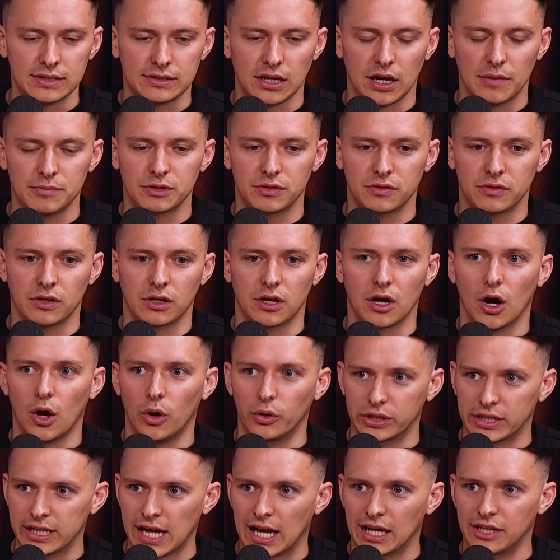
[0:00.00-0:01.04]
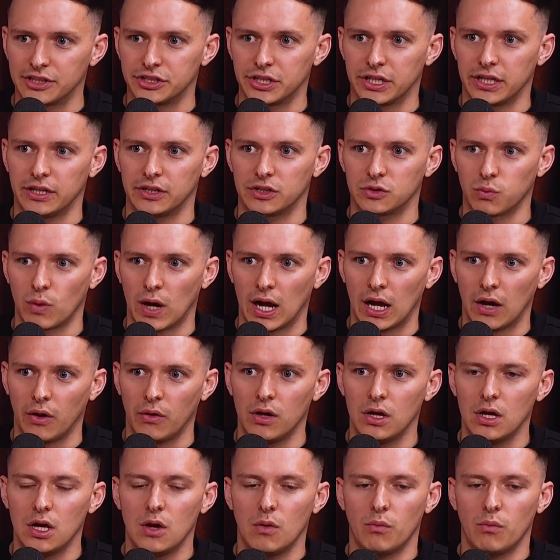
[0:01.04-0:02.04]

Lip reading: terms of the gold analogy as well,